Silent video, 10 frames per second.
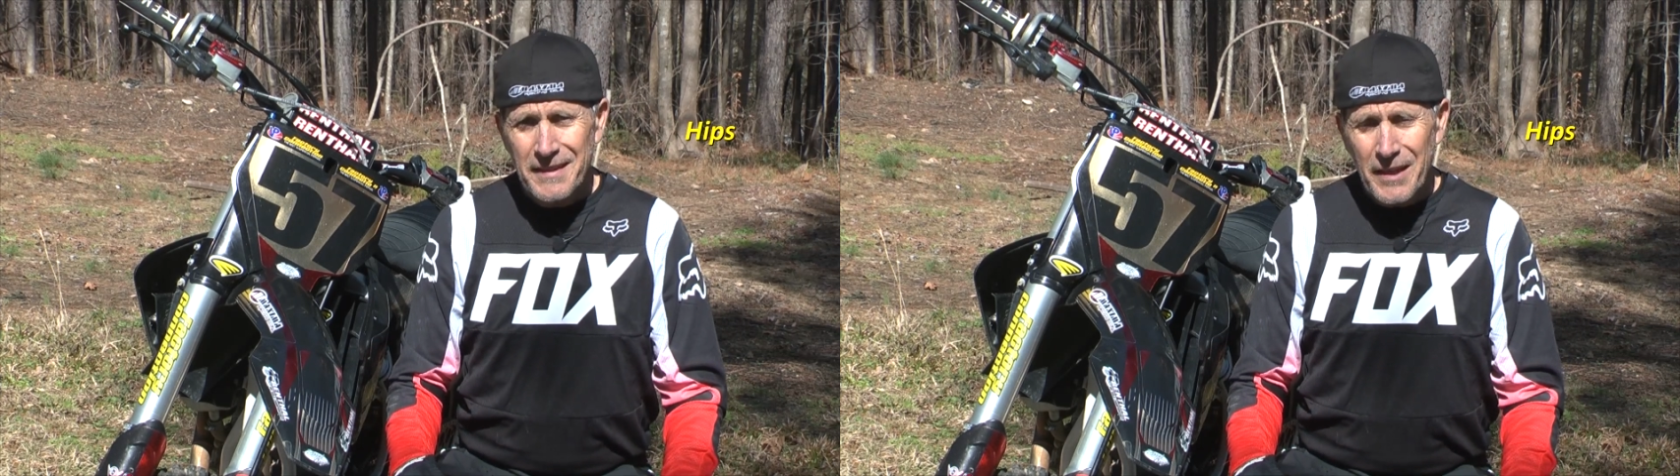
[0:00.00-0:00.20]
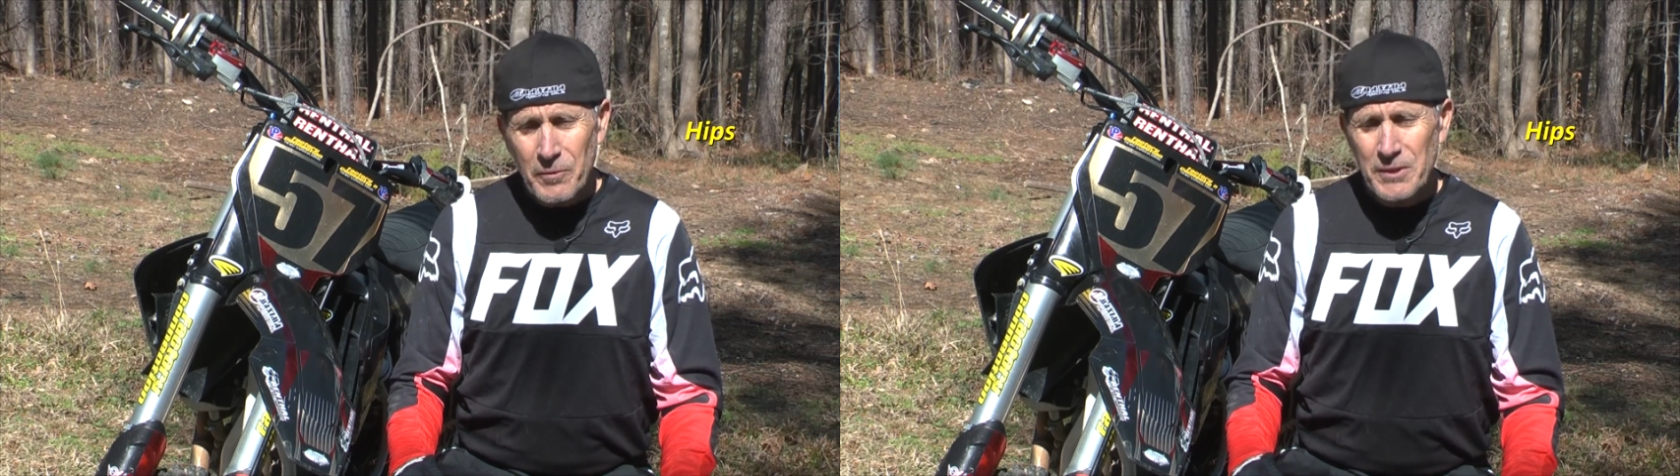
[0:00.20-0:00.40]

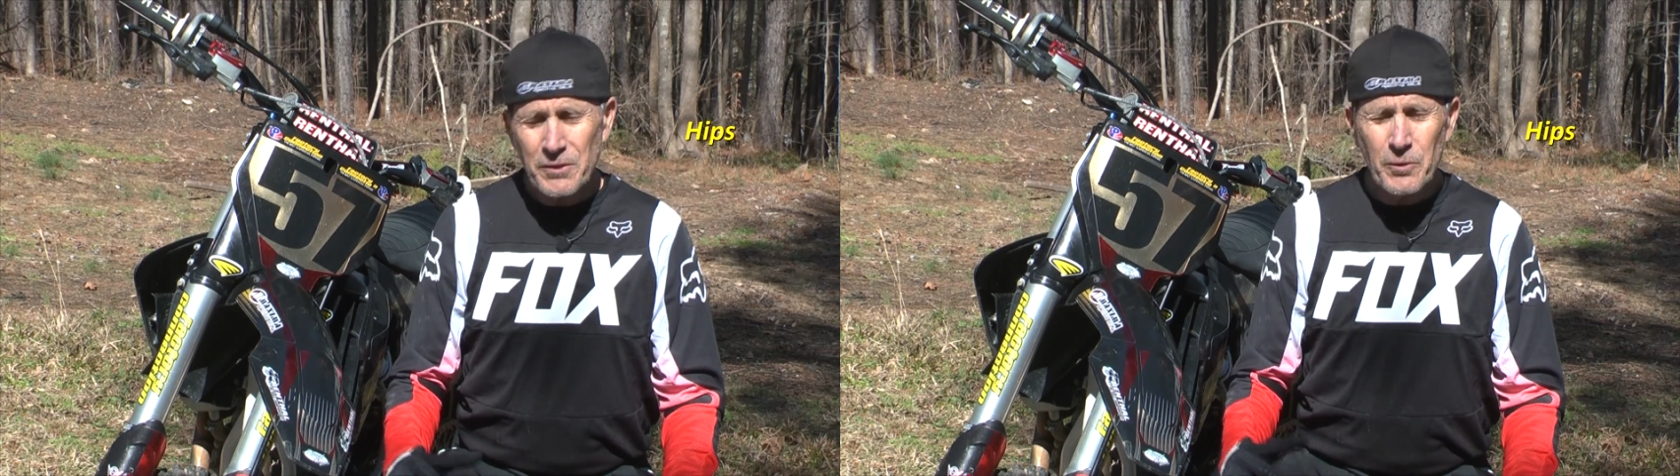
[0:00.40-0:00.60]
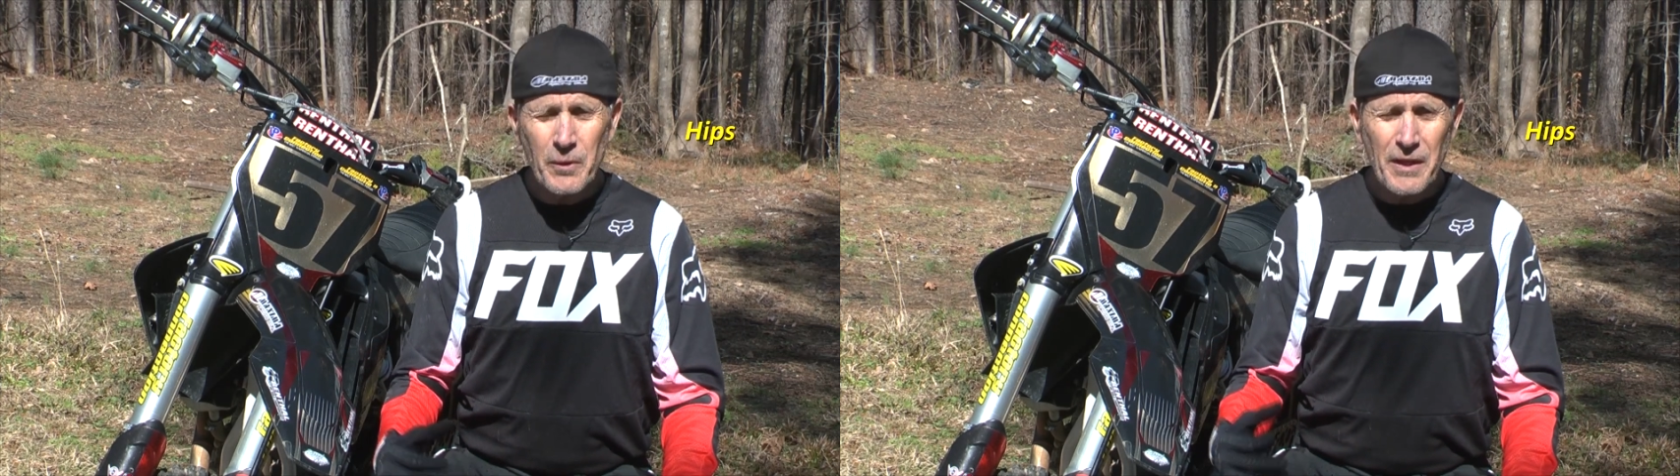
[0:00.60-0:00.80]
I
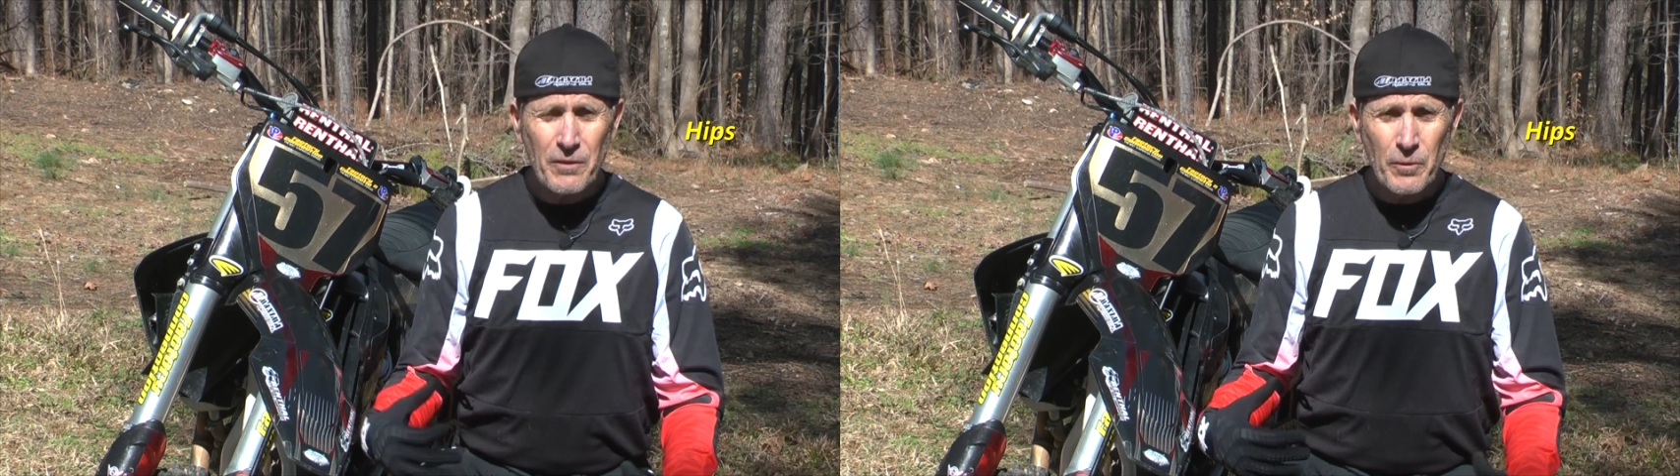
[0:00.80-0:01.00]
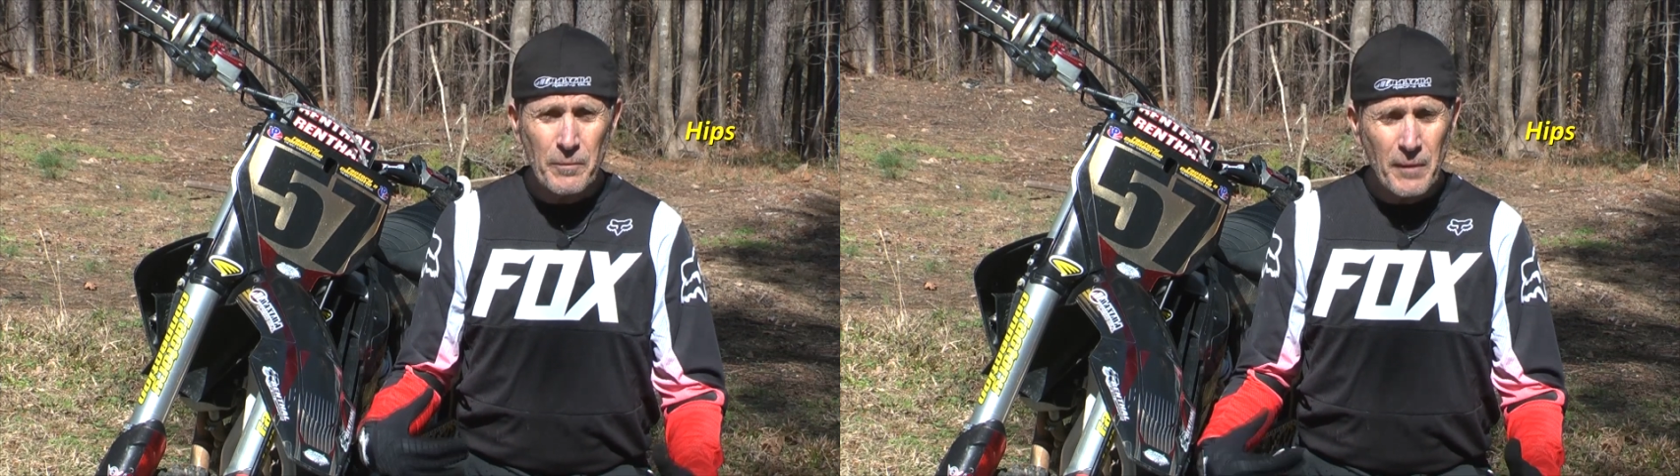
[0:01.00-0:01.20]
wasn't aware
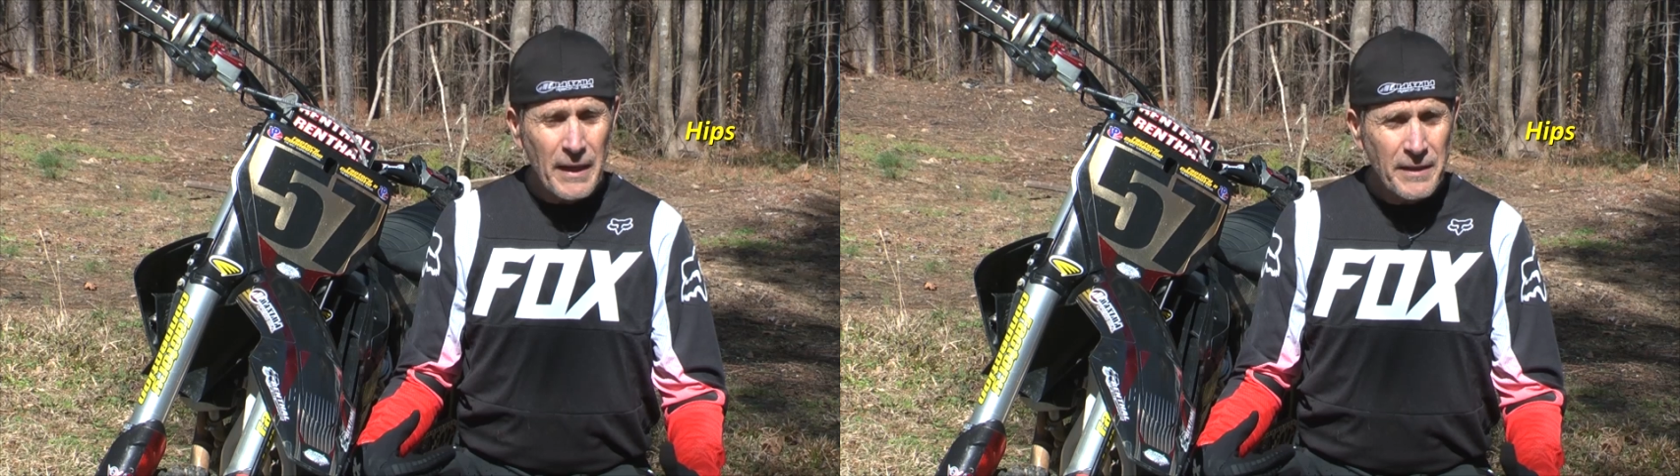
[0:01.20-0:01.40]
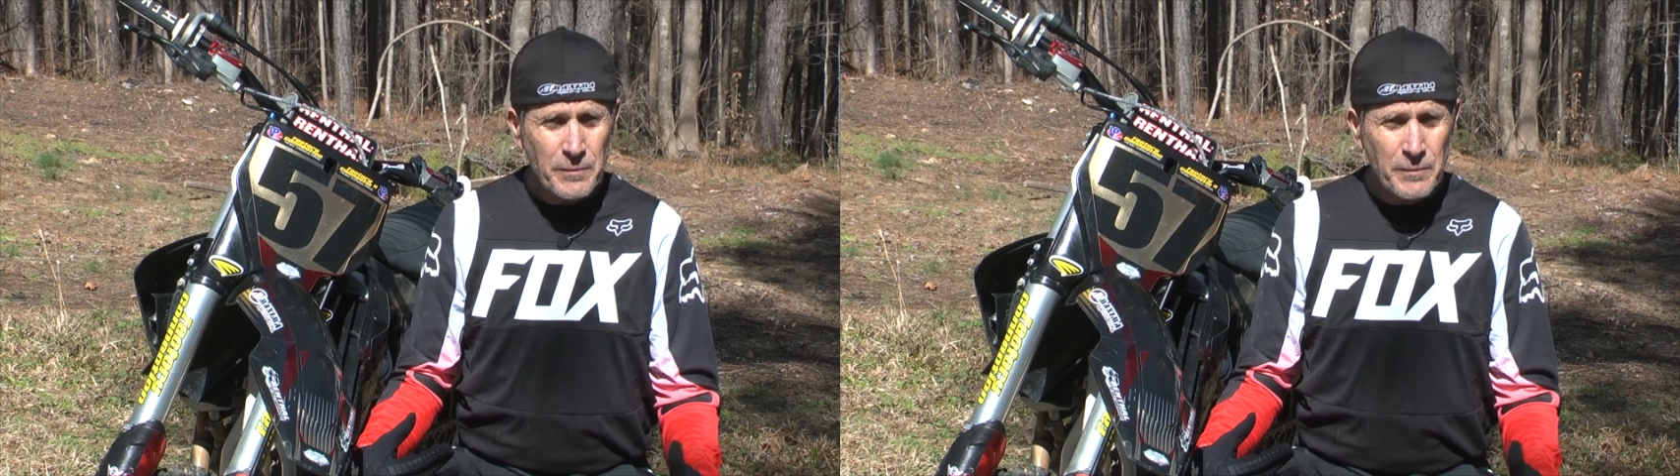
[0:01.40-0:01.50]
of what my